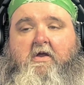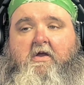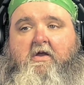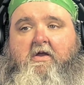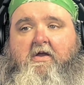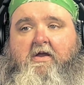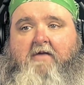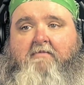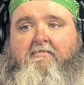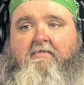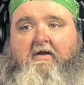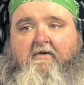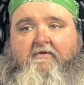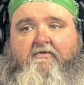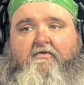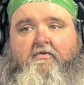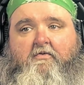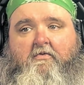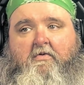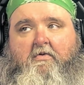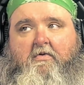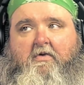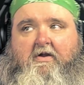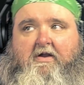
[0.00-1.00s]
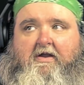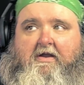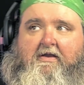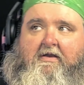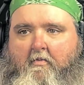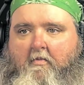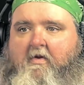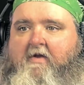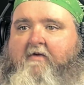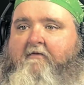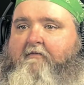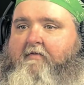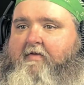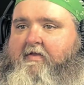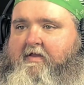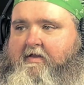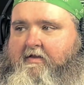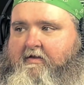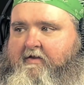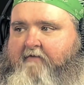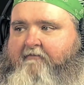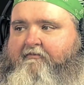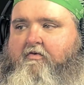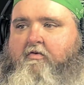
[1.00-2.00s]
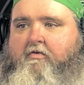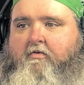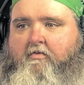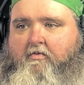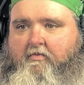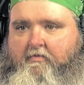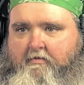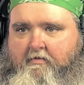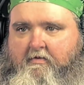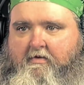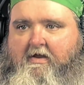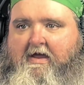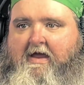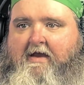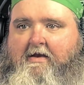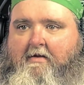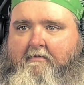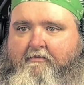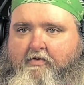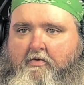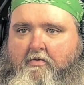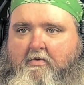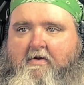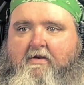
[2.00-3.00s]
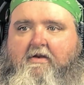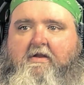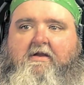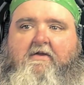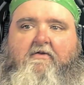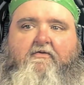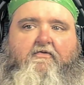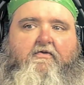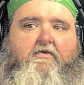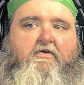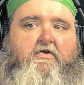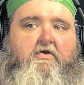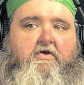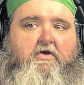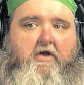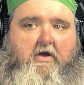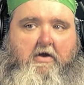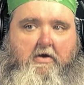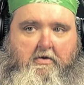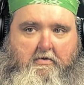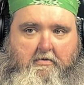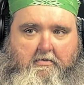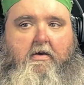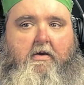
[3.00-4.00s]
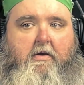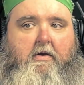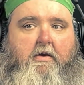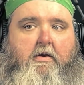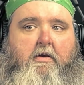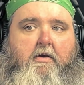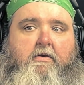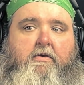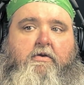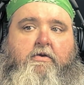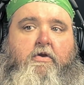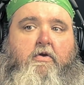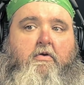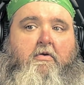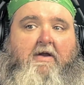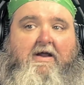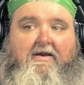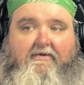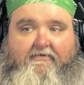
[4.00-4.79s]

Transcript: and make sure, and if you end up doing this and you go, you don't have to